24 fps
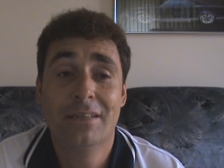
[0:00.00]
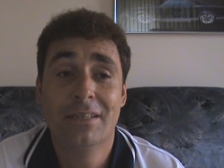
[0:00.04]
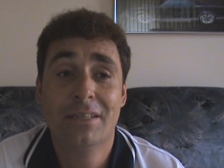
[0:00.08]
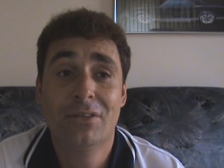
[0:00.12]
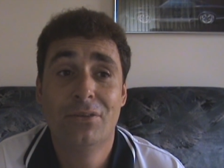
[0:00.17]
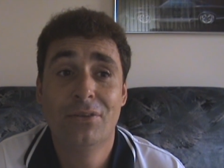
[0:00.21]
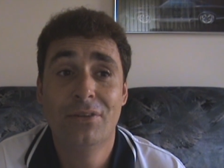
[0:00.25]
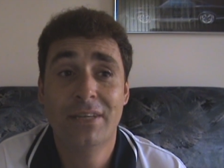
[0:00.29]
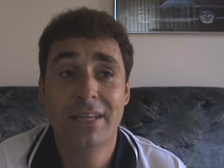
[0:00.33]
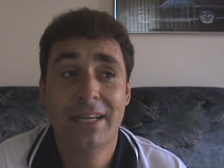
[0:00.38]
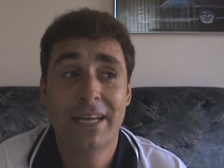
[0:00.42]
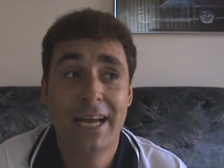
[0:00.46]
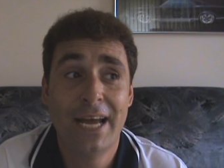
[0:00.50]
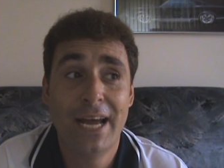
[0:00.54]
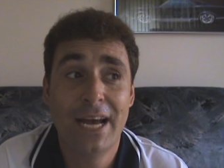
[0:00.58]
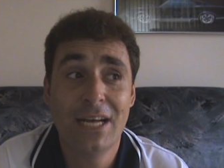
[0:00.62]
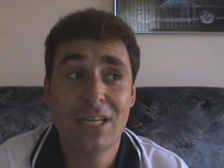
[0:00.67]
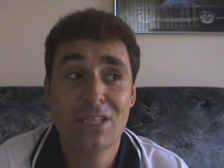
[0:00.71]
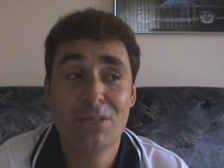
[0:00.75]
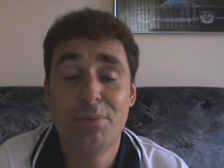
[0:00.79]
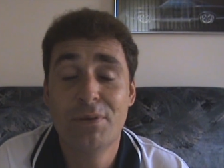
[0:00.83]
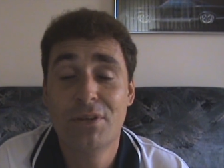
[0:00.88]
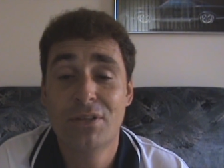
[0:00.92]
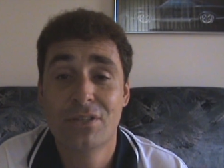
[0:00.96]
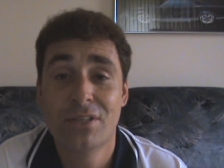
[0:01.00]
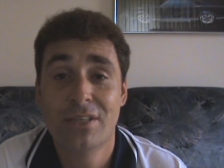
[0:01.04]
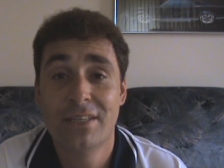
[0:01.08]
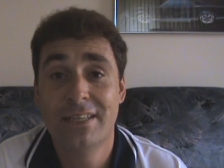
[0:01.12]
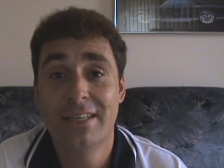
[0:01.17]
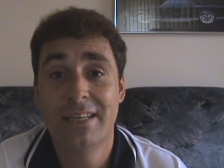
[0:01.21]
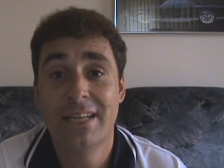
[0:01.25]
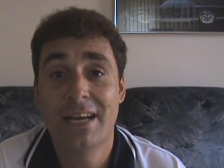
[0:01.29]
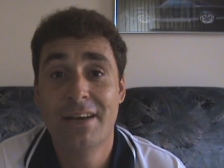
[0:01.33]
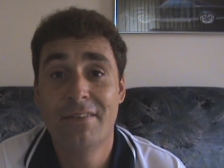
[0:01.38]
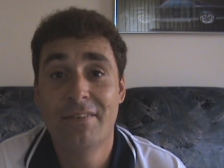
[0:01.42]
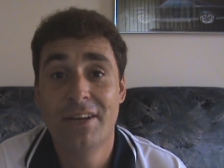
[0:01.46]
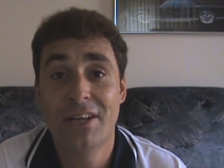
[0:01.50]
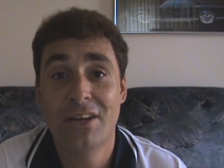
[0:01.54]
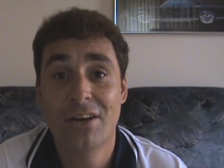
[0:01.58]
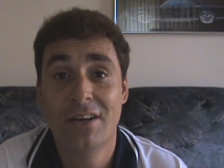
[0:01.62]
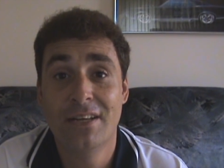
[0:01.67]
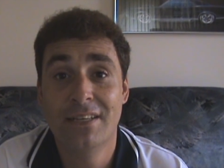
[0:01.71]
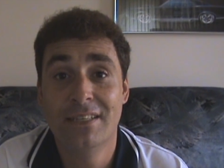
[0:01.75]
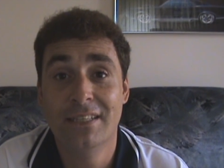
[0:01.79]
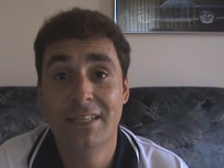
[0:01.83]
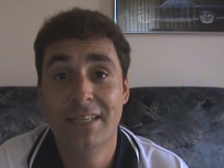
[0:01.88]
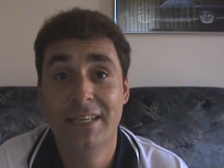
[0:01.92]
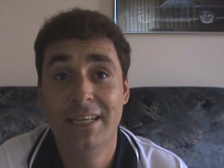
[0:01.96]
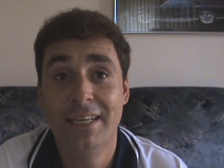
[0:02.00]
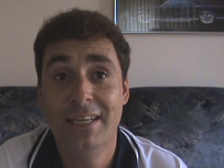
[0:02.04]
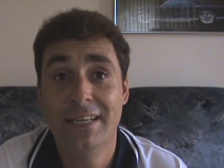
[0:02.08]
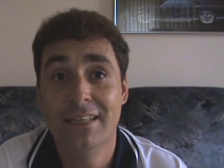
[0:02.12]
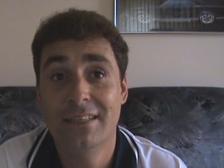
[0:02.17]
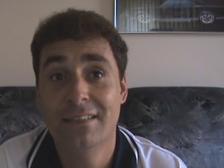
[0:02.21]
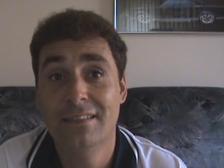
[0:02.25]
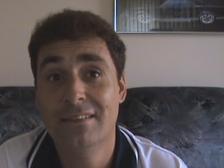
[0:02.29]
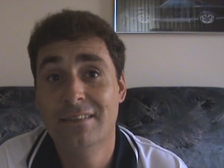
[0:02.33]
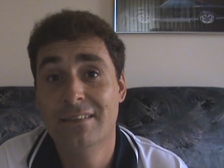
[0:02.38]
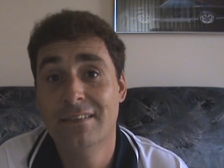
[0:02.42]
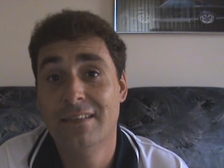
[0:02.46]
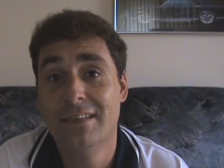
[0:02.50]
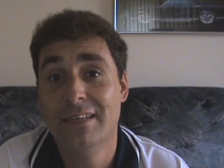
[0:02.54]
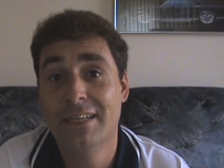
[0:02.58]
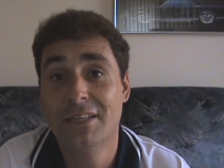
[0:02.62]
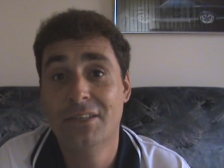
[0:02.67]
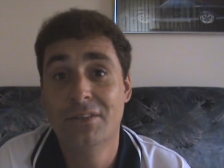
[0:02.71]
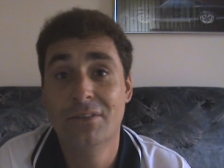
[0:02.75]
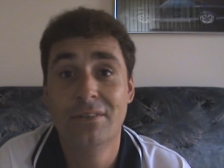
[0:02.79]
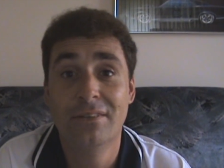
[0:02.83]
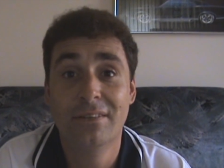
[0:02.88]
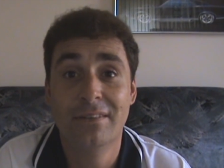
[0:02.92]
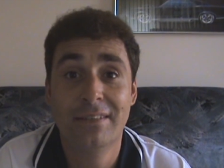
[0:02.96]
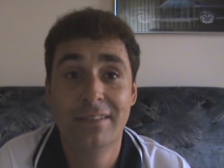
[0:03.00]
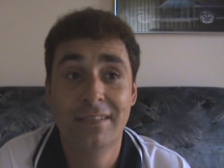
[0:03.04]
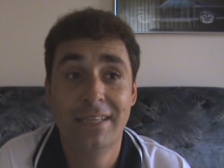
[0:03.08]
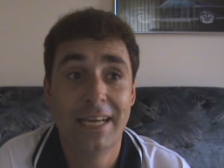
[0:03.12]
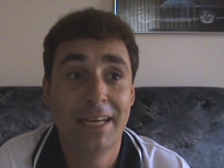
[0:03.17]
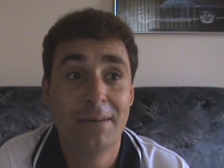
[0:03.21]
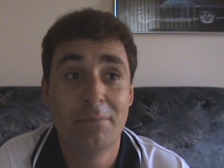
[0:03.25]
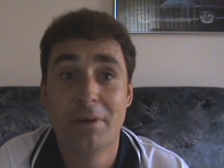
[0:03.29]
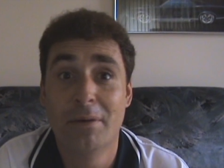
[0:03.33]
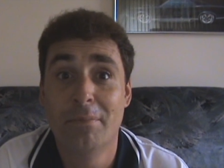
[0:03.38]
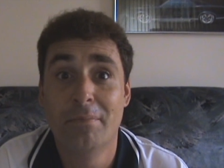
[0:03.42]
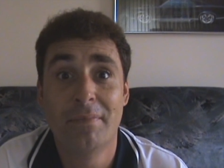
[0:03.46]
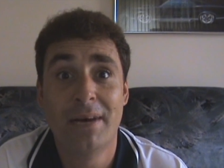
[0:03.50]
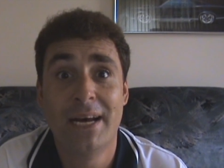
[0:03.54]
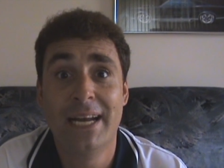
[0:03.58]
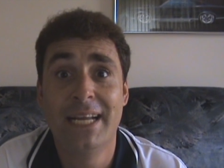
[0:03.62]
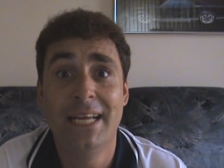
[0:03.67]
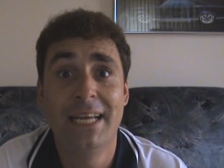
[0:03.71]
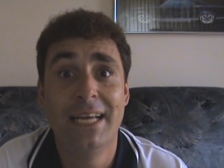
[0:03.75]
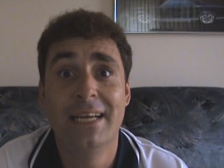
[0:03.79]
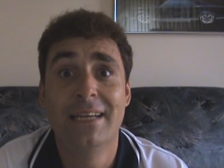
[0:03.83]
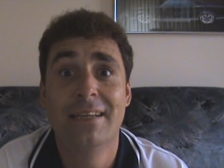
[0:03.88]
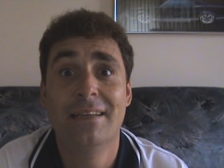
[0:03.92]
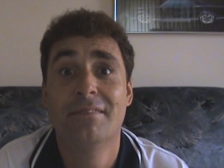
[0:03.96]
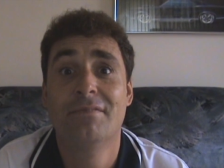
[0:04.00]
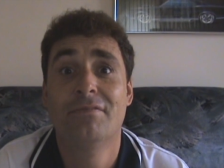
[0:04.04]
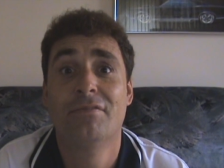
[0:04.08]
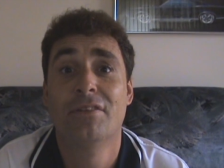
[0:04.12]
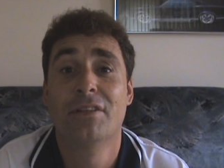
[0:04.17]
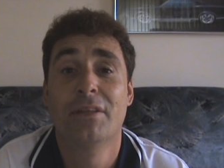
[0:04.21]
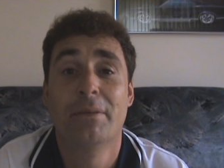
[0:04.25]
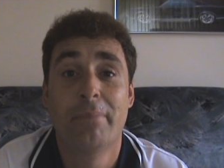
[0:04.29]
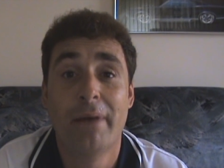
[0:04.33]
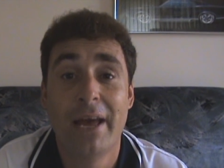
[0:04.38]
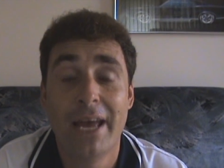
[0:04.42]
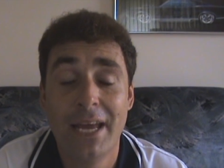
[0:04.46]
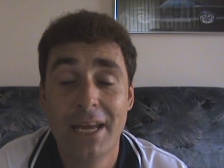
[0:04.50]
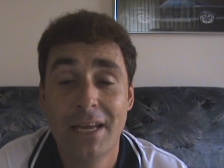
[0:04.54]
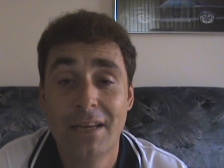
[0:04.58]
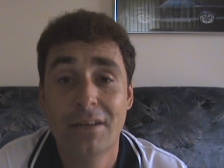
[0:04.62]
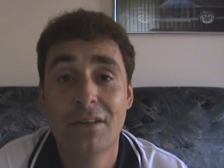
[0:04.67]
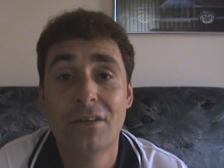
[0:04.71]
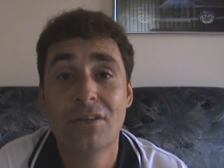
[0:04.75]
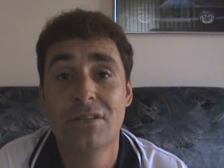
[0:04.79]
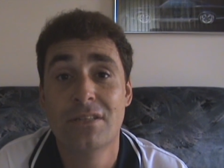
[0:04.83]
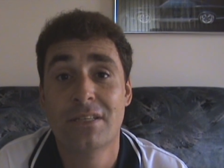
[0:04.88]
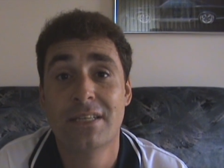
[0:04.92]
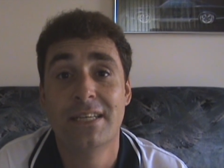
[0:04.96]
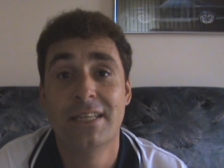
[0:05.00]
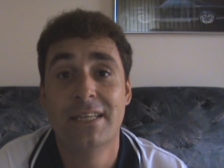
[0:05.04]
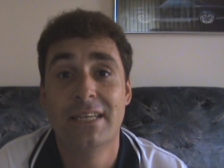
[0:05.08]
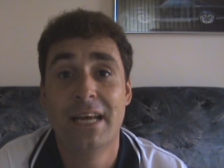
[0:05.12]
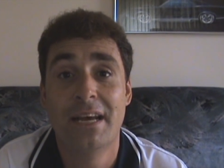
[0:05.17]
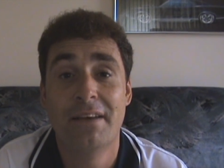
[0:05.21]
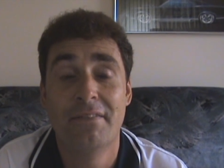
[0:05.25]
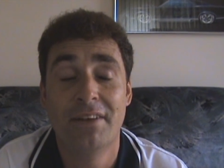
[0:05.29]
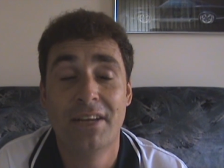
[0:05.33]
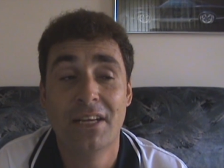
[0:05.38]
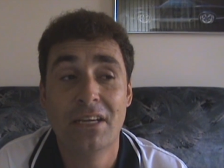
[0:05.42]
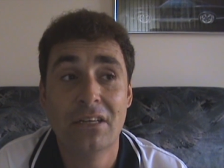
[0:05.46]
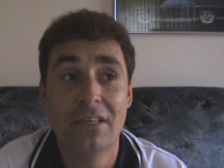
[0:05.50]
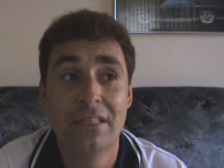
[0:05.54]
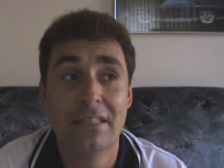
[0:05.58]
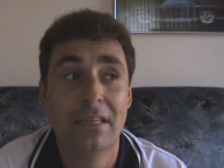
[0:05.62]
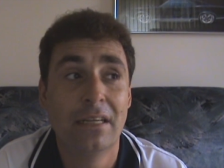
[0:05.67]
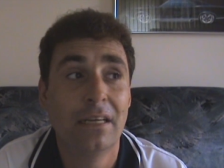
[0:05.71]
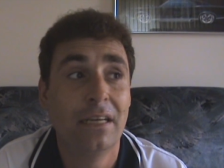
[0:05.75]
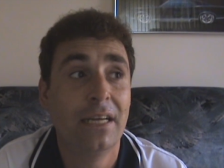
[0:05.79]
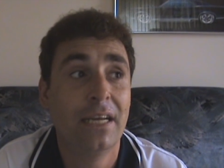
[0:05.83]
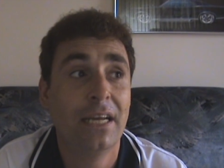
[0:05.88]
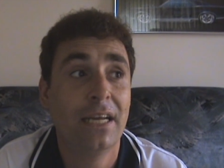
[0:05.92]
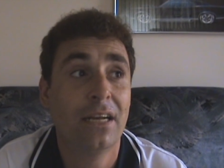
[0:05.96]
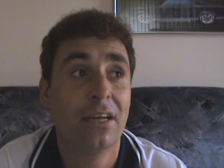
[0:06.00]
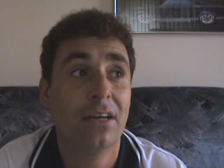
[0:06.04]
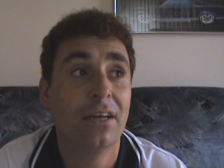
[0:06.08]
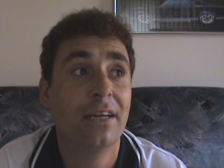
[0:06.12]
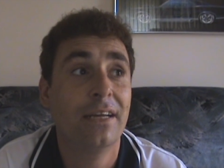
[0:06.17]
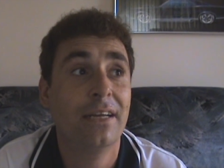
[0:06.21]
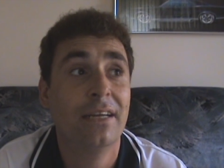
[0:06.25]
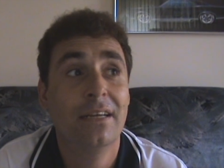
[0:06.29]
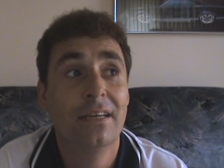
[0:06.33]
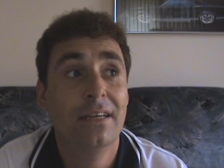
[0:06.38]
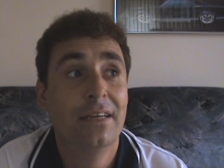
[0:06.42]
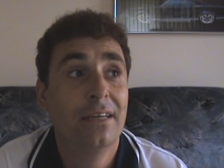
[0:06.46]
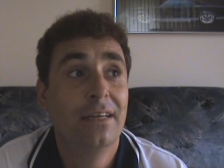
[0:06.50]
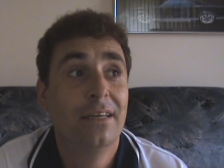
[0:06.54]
I couldn't get a house because I didn't have any ID, and I couldn't get my money from the bank because I didn't have any ID, and I